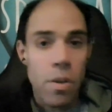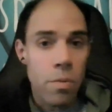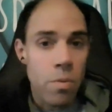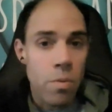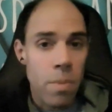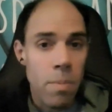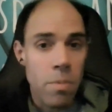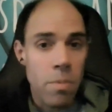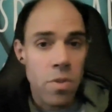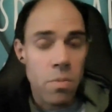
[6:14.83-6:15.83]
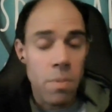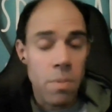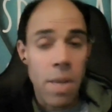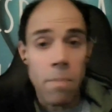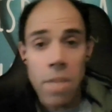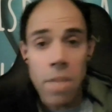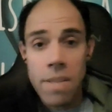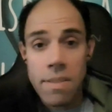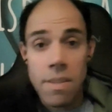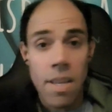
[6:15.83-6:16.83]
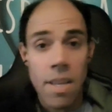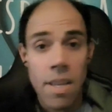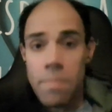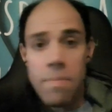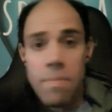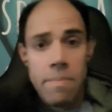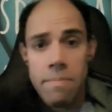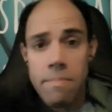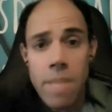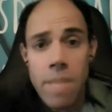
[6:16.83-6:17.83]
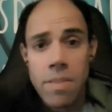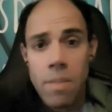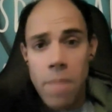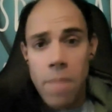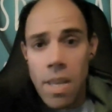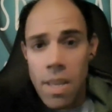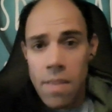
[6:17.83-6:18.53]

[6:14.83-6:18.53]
So many people just want to be complacent, and that's not me.